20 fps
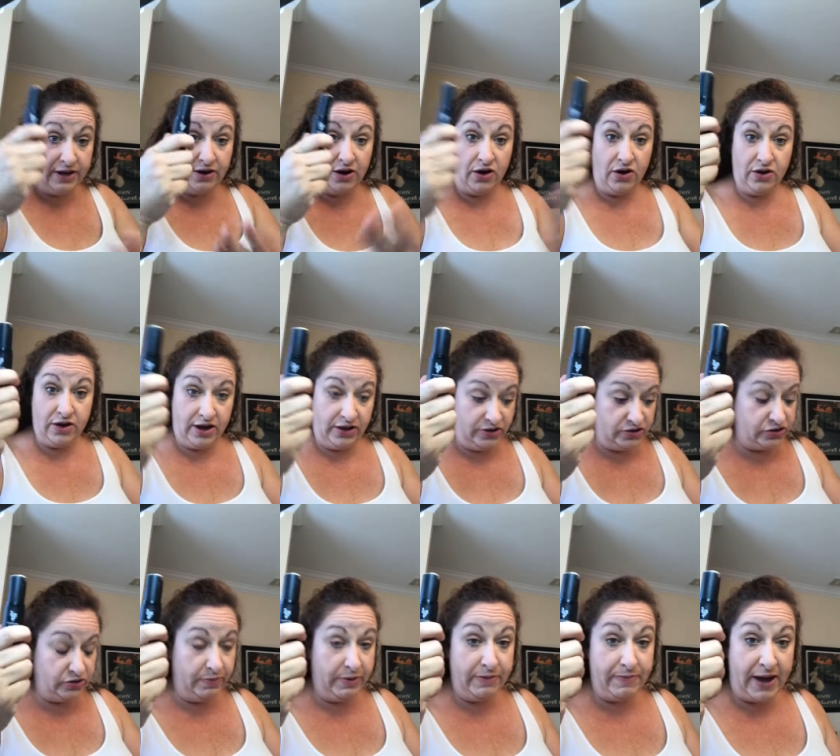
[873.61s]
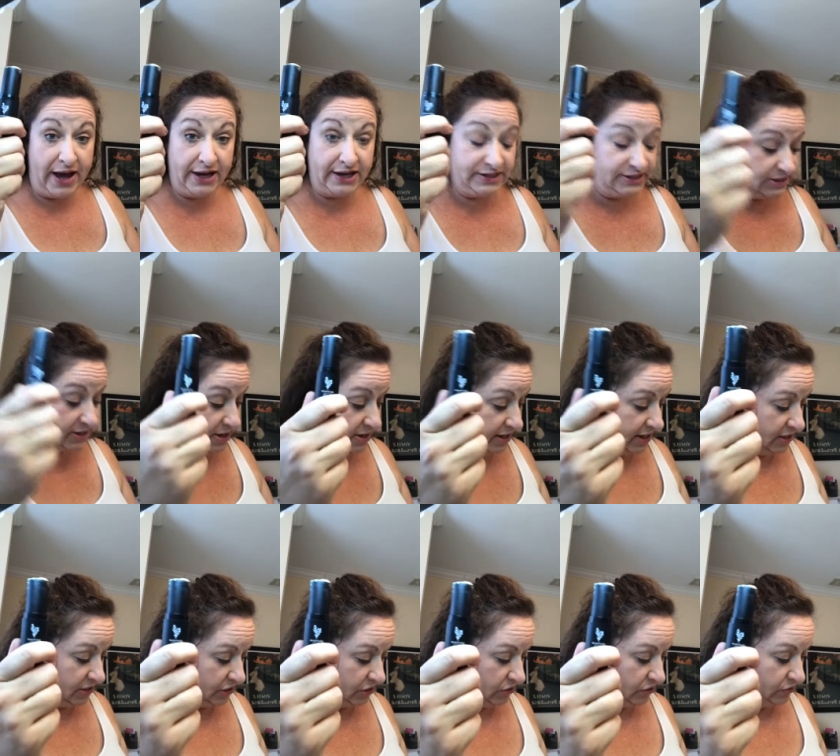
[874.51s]
All colors will be back in stock at
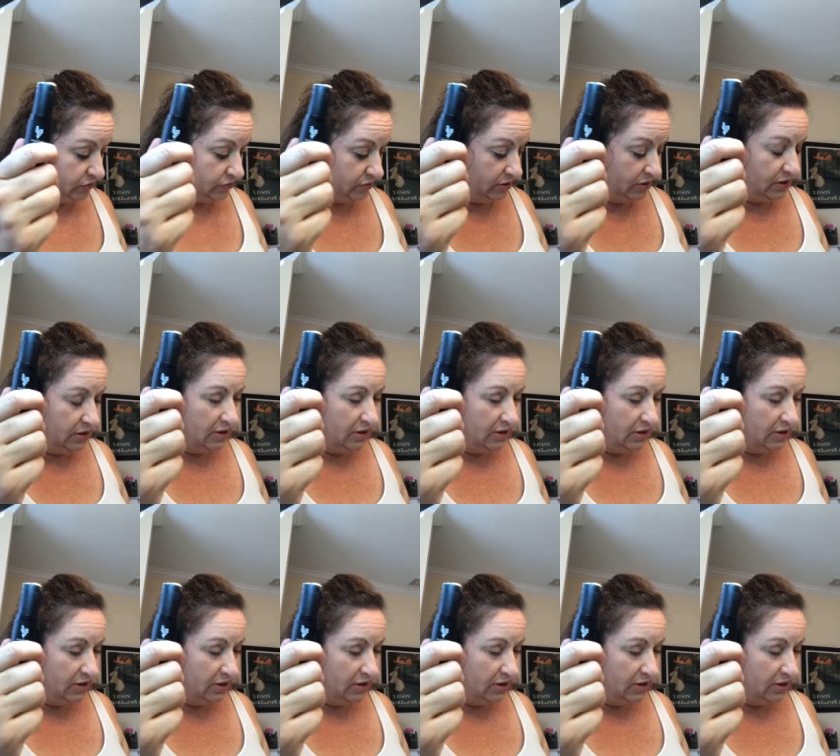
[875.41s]
noon.